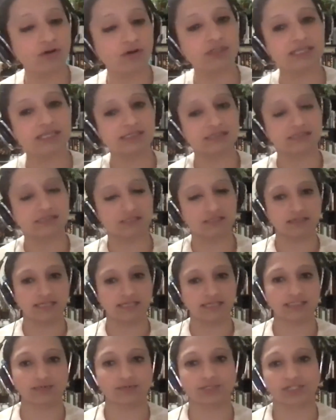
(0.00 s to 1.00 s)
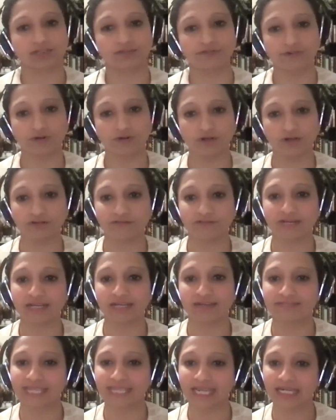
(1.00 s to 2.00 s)
that's such a nice question. 4 or
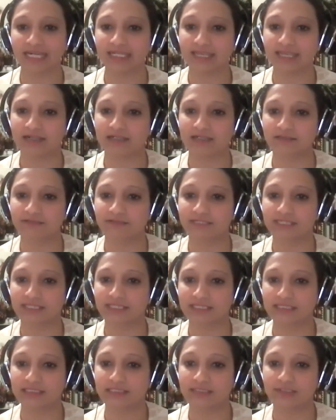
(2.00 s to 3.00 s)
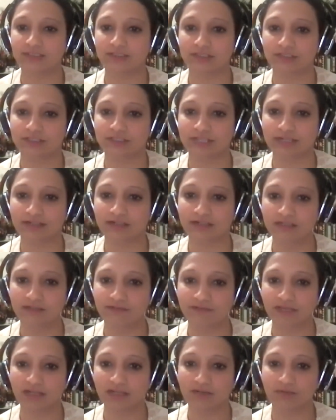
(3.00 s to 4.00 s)
5 daily activities generally
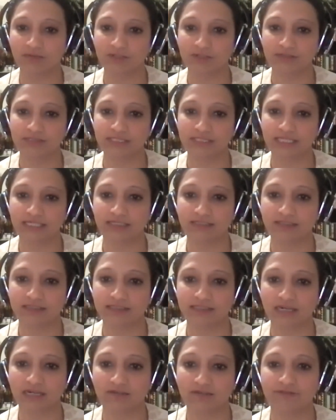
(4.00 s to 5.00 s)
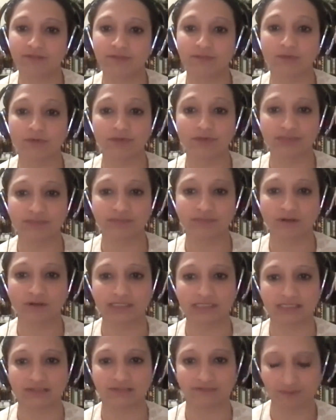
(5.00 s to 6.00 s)
available to seniors that have the most
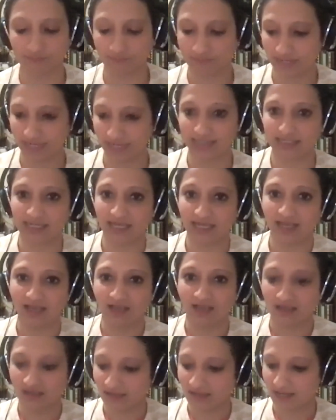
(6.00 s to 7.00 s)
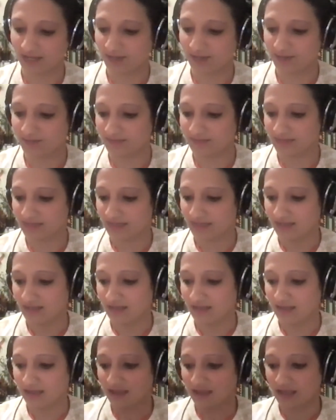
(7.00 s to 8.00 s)
positive impact. Um,
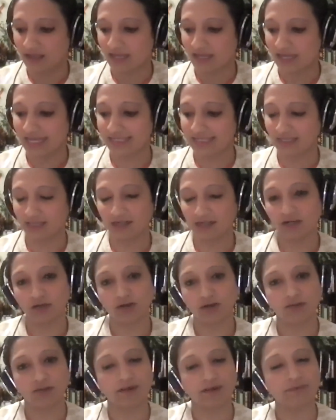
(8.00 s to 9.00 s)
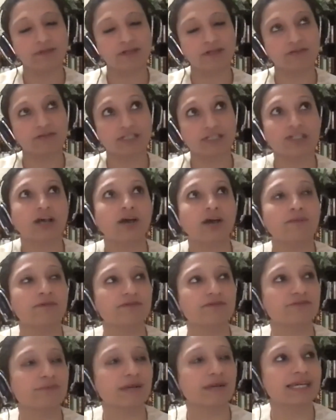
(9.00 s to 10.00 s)
I can look up. I mean, off the top
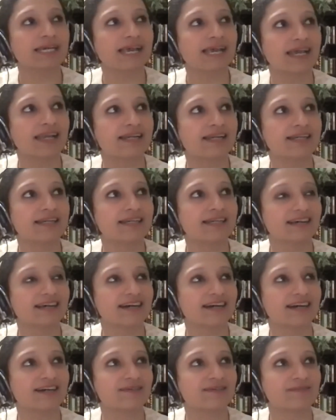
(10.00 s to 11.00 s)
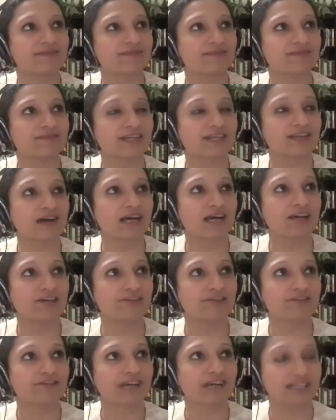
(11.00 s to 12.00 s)
of my head, I
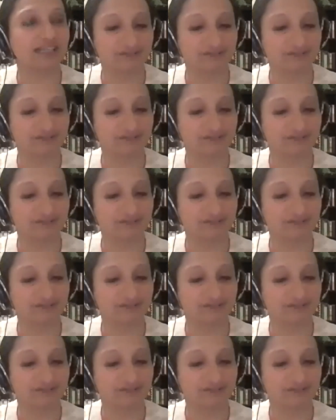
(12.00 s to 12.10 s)
have,